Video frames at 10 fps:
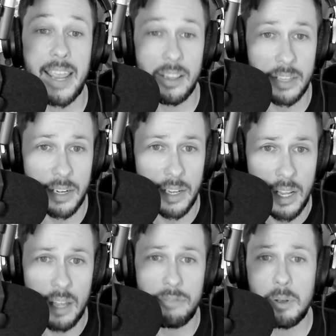Alien,
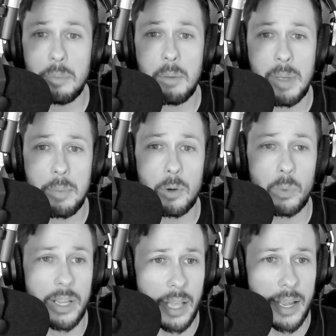a film that made me
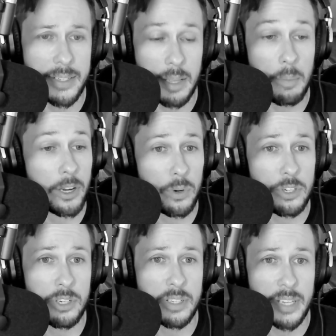realize that my
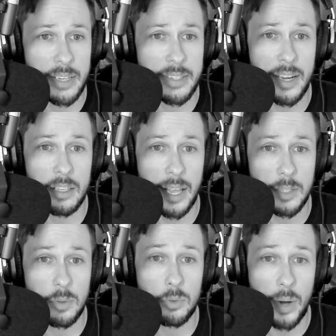Christian sex ed
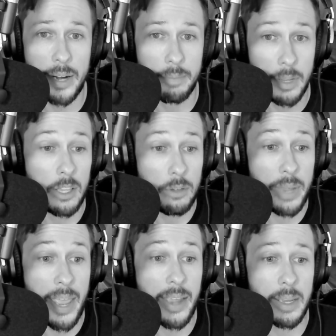class was right. You
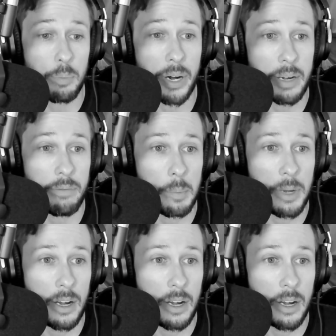can get pregnant from a